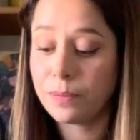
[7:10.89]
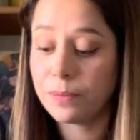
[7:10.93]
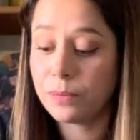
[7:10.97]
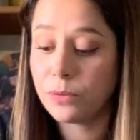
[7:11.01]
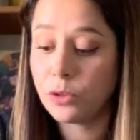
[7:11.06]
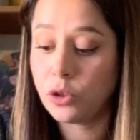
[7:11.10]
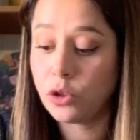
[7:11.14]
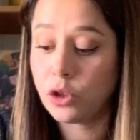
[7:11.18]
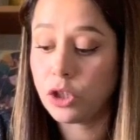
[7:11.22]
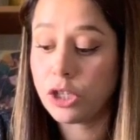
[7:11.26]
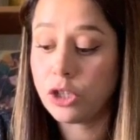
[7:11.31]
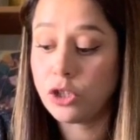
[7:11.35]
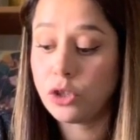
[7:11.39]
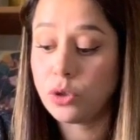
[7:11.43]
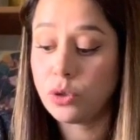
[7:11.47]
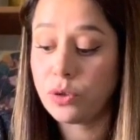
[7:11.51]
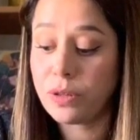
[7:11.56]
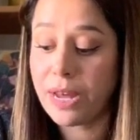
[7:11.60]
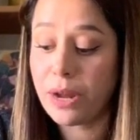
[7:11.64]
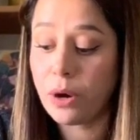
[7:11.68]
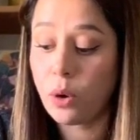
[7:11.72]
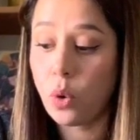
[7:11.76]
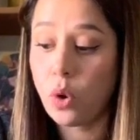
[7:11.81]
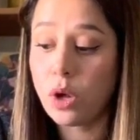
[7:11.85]
you can do
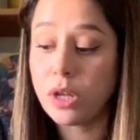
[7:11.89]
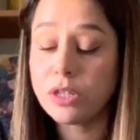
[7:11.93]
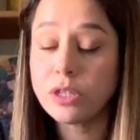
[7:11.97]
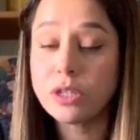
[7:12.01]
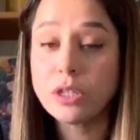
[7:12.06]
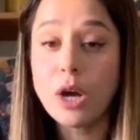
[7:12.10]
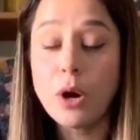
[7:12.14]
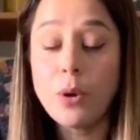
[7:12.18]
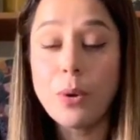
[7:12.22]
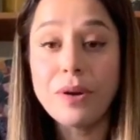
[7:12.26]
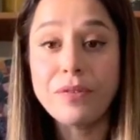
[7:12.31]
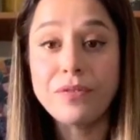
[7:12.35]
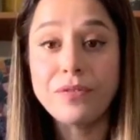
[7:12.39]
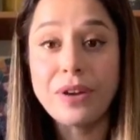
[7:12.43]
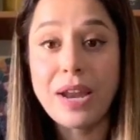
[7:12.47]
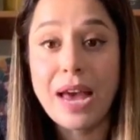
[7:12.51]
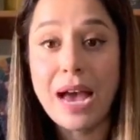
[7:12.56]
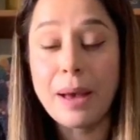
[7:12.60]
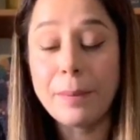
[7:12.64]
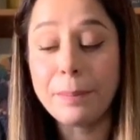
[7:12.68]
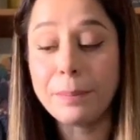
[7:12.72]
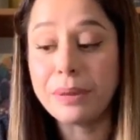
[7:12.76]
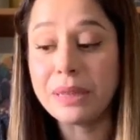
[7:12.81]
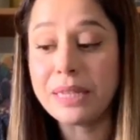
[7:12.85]
that also. If not,